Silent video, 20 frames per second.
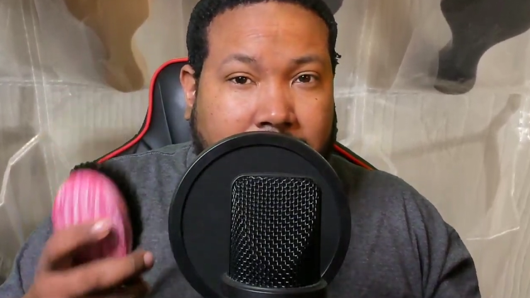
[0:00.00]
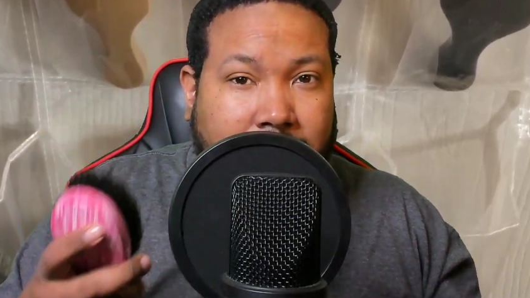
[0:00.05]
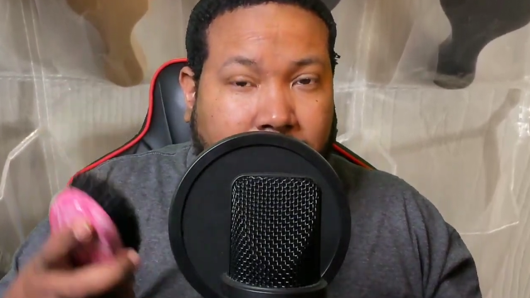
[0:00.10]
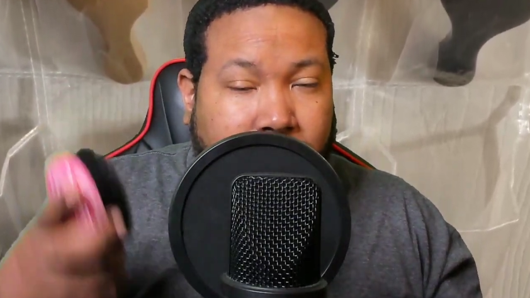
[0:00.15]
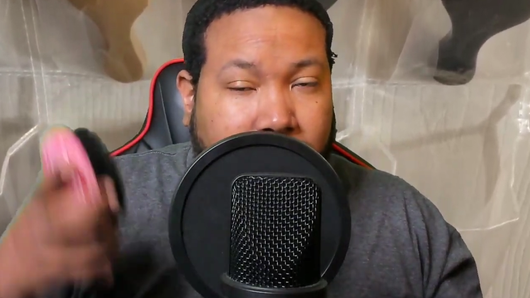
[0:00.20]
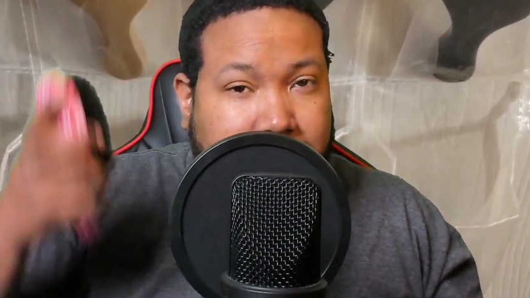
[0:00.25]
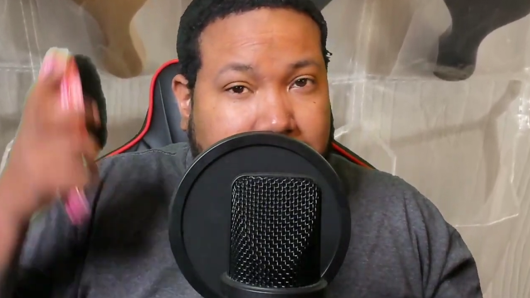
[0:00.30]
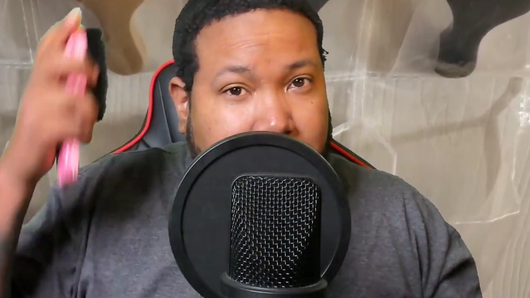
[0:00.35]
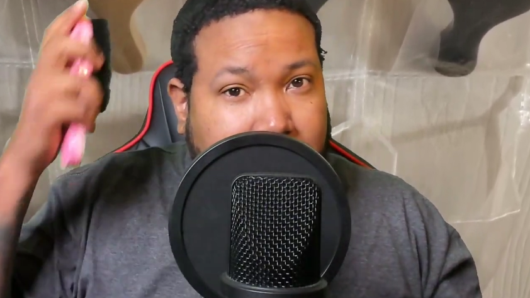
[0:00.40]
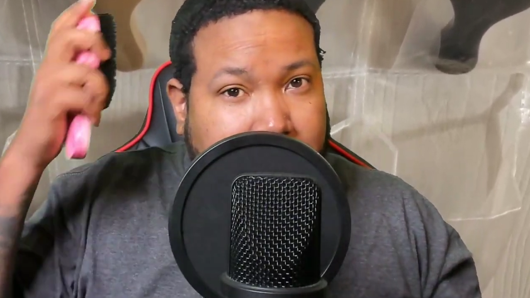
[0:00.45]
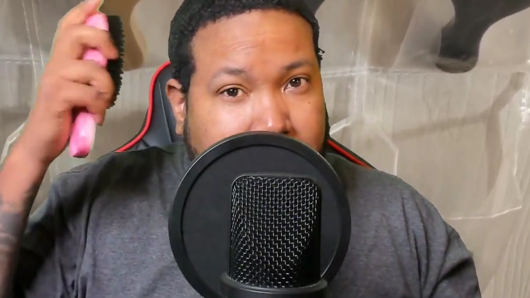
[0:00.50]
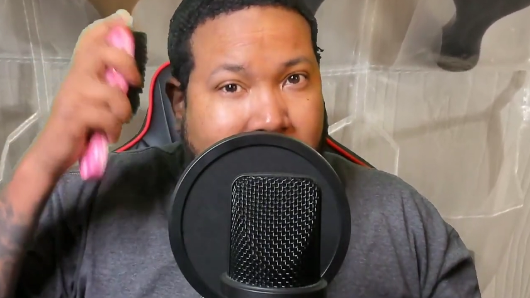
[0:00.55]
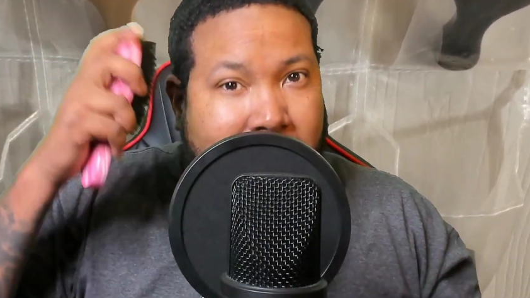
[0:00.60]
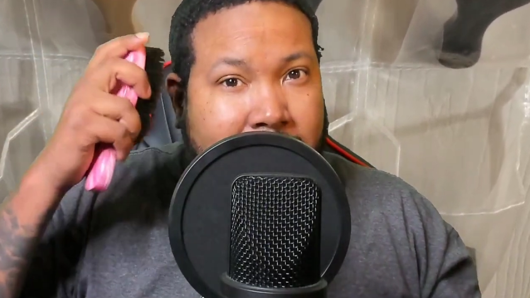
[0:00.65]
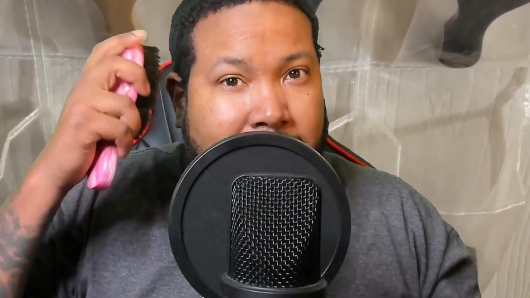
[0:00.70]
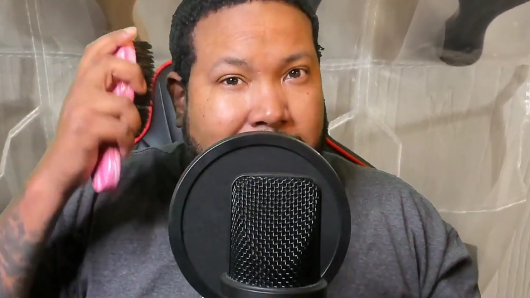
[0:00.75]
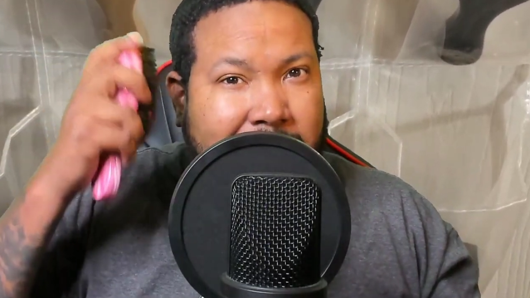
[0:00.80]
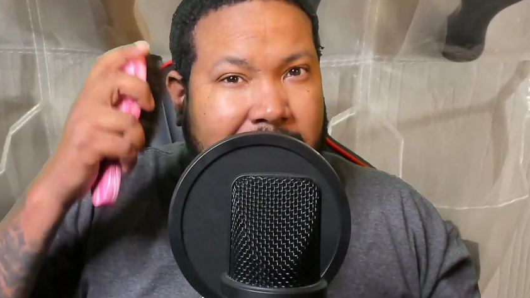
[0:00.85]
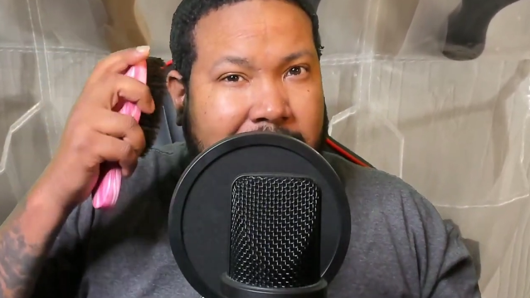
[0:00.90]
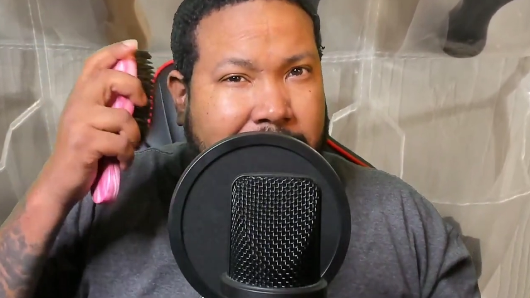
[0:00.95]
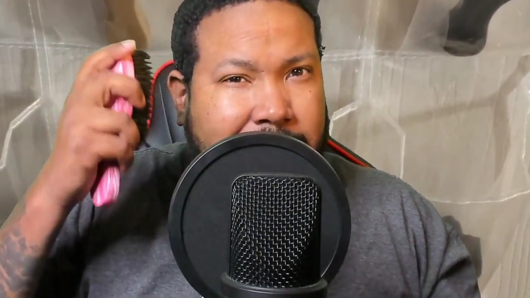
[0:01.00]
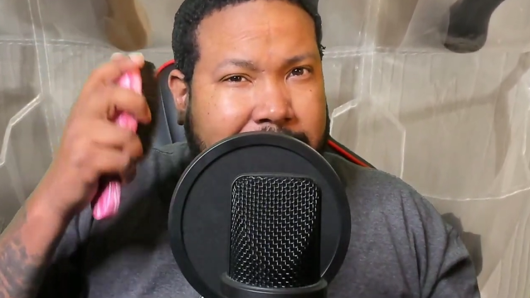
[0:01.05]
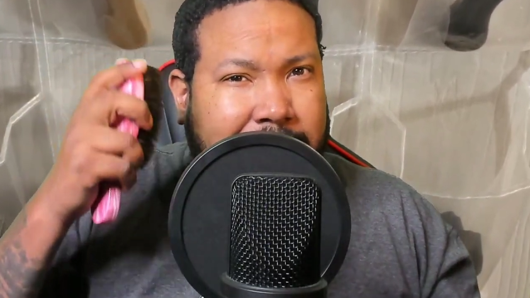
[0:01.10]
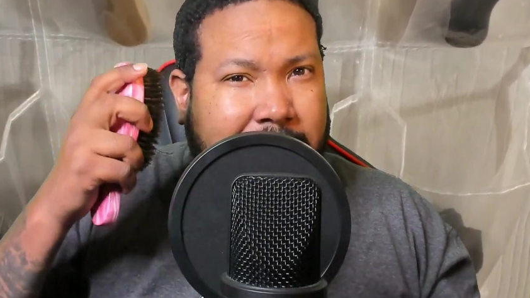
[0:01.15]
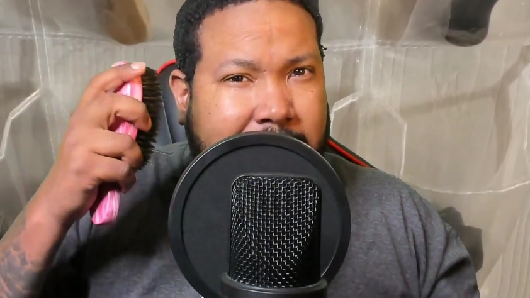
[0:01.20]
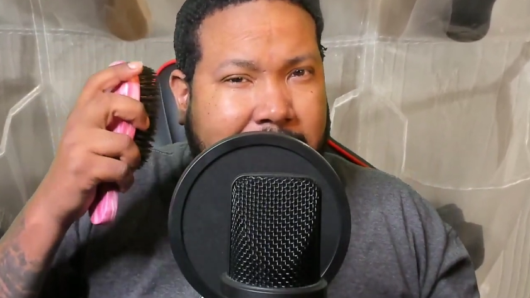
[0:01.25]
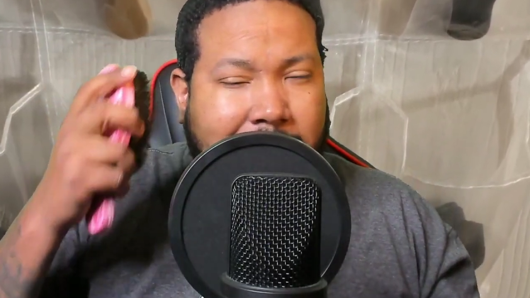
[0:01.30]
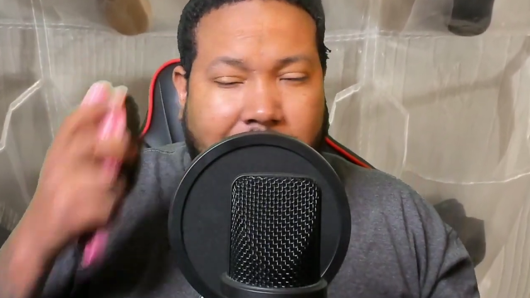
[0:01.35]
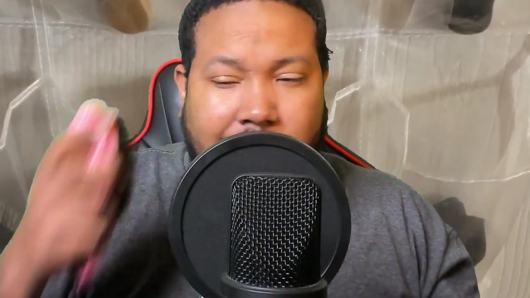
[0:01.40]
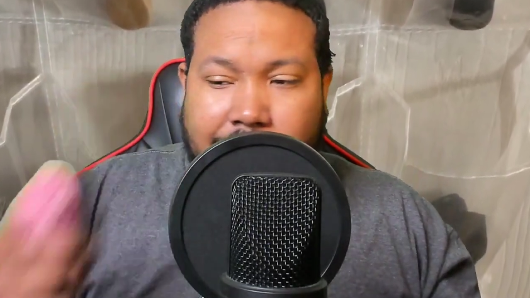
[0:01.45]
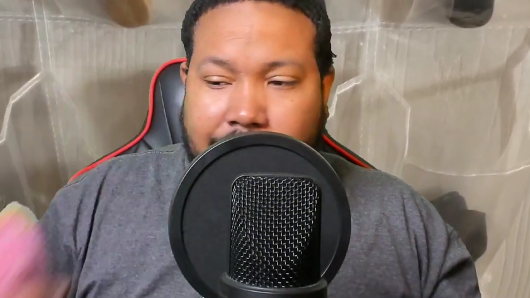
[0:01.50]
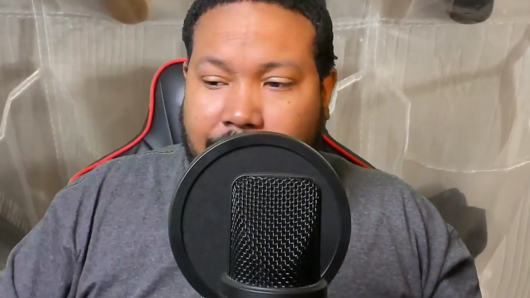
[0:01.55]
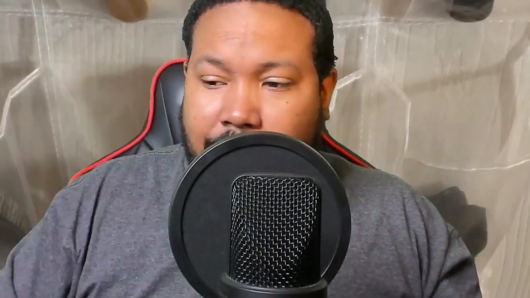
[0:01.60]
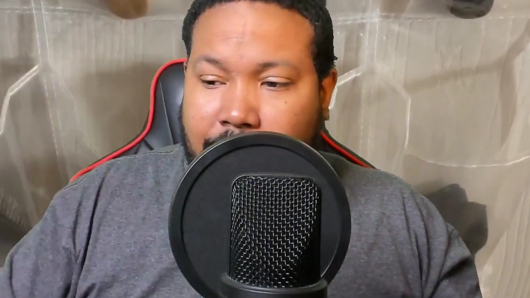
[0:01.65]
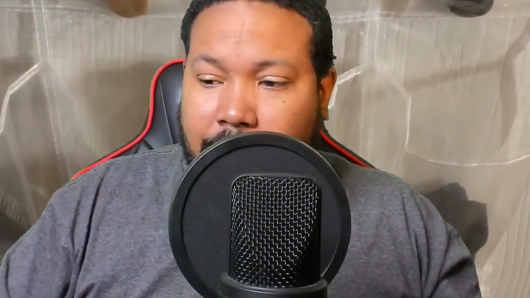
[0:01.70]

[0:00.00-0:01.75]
to reach the bottom of your scalp.